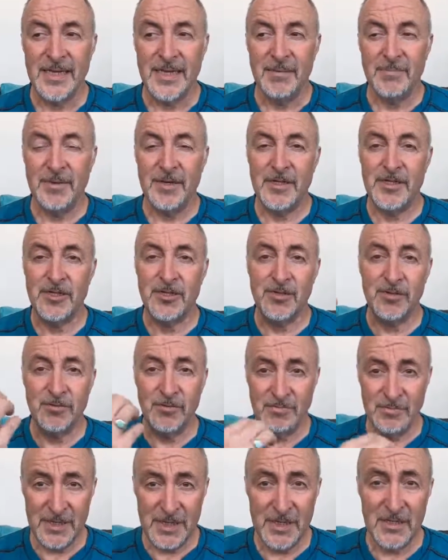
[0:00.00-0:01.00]
Because
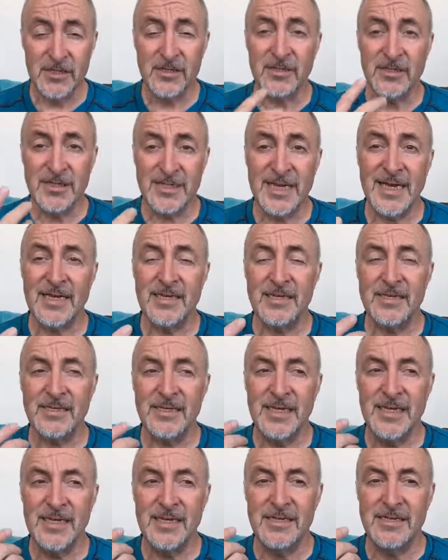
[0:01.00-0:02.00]
to me, success
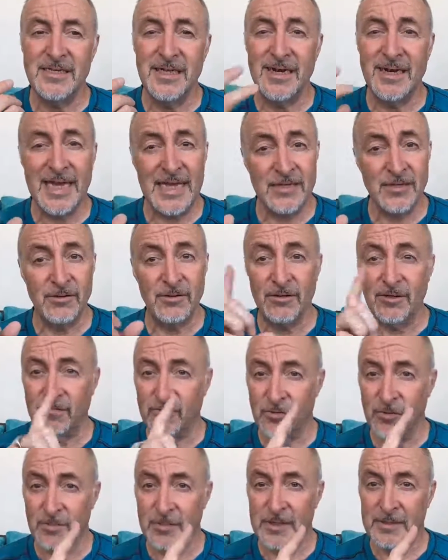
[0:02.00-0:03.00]
is the latter, not the
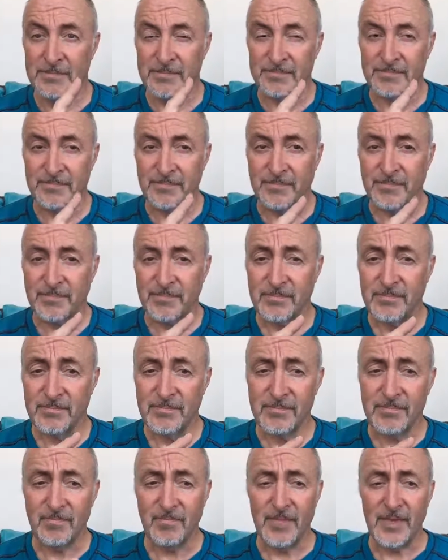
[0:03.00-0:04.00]
former.
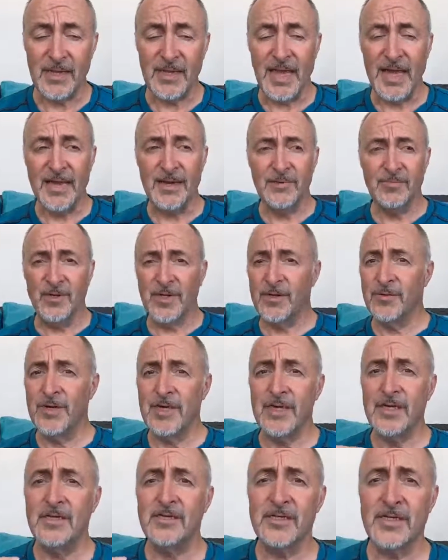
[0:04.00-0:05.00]
And whether
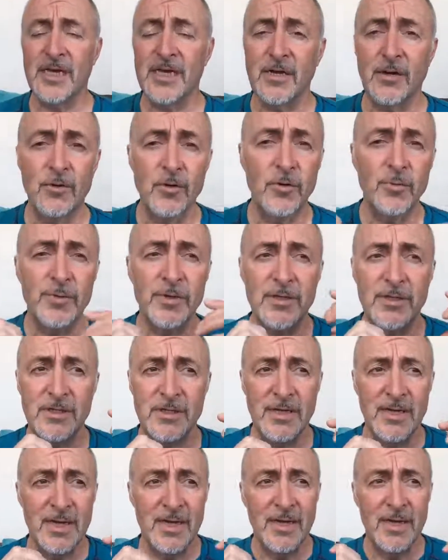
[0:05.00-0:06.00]
it is a corporate
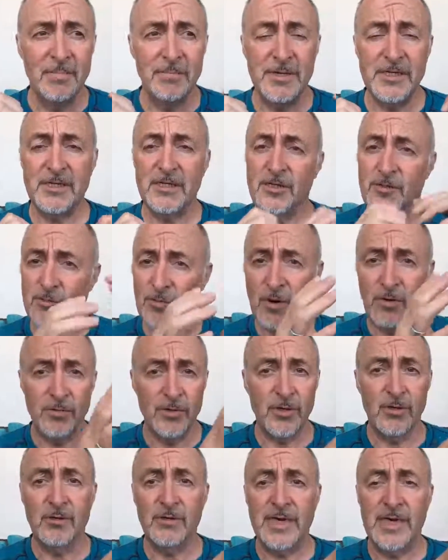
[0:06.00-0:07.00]
business role
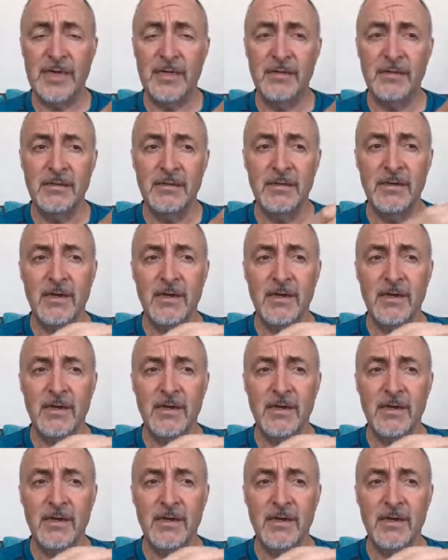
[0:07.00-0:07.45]
you're in,